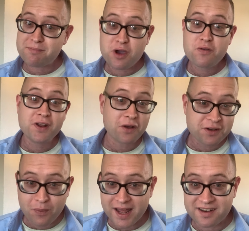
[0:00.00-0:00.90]
moving on
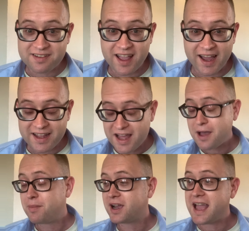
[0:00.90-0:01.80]
to Wednesday.
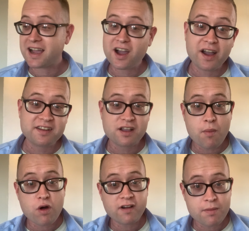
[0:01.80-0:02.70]
But yeah, guys,
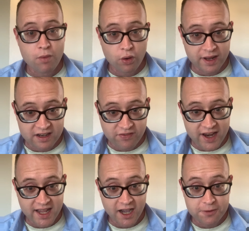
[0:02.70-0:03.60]
tomorrow morning's
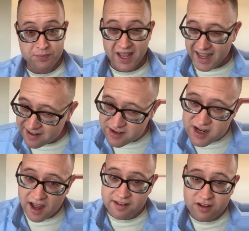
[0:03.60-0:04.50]
video is
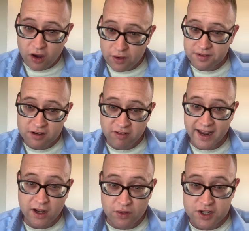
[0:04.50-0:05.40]
just
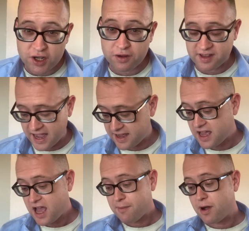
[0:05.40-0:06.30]
concentrating on the Tuesday.
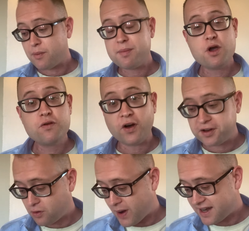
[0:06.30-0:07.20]
But we move
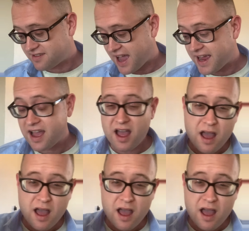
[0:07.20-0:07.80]
on to Wednesday.